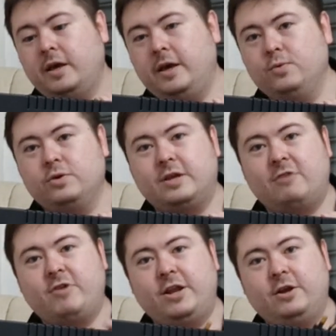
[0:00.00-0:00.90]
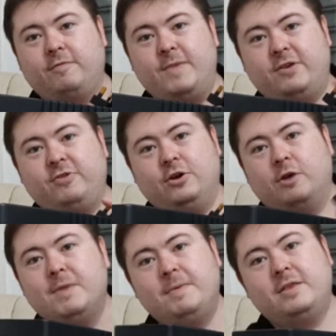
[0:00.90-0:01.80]
it will start running off battery or
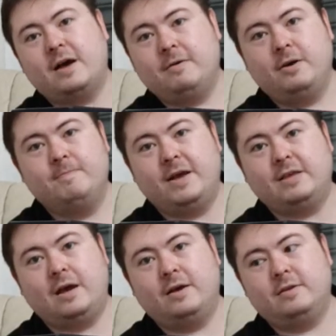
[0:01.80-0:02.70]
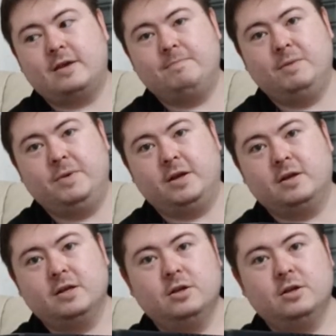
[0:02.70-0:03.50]
maybe start, it might start, start beeping.